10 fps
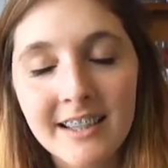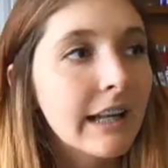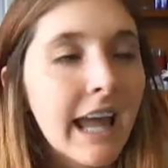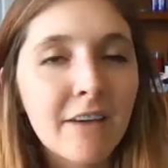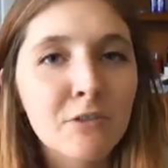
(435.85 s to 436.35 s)

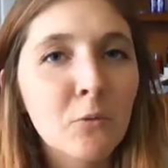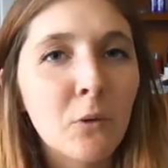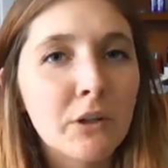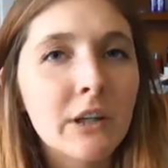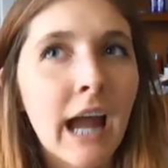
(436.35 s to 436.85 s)
And I have to
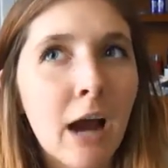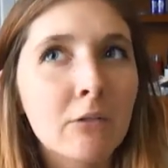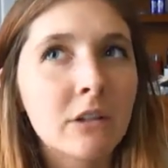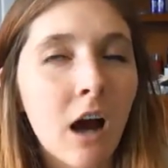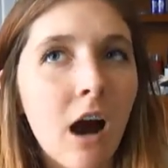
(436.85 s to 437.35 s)
wonder
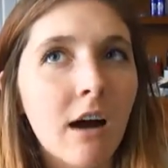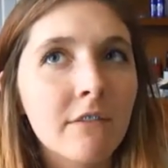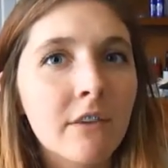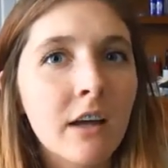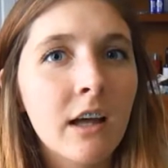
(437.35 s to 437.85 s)
how
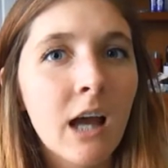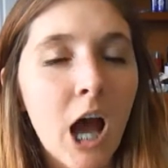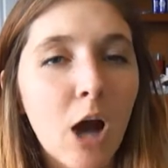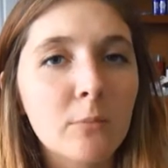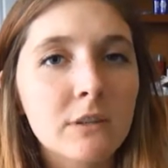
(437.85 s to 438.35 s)
Toph
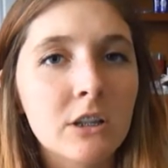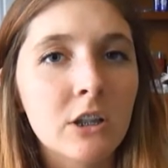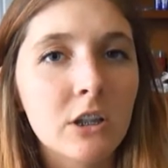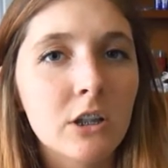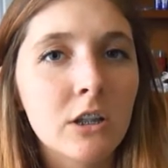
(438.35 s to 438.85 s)
helps
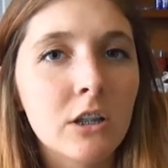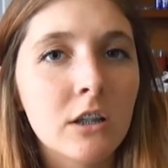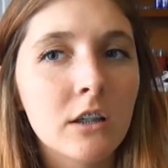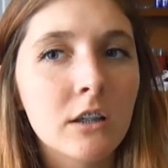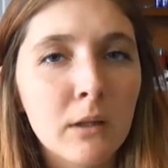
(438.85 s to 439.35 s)
her
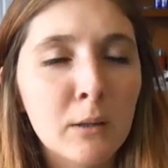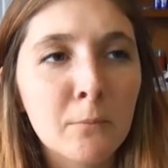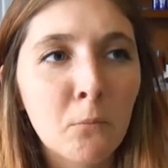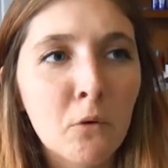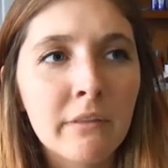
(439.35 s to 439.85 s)
like
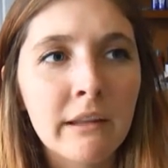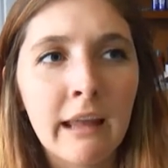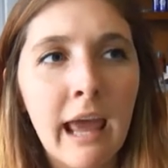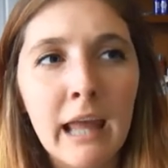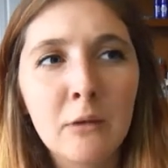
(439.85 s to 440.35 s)
more than
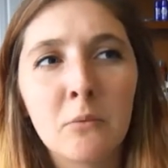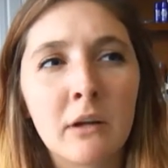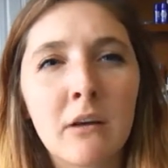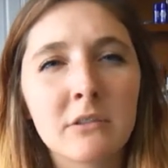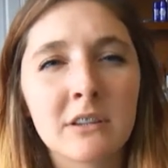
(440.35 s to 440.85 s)
anyone
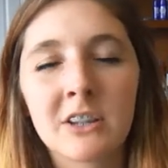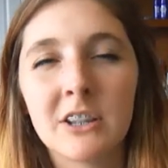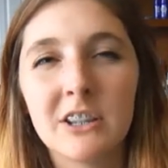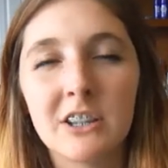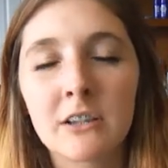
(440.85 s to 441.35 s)
else
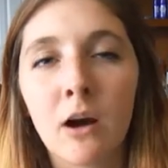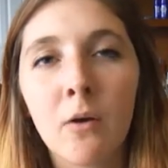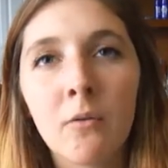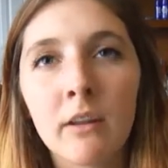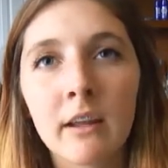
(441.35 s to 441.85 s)
could, you know?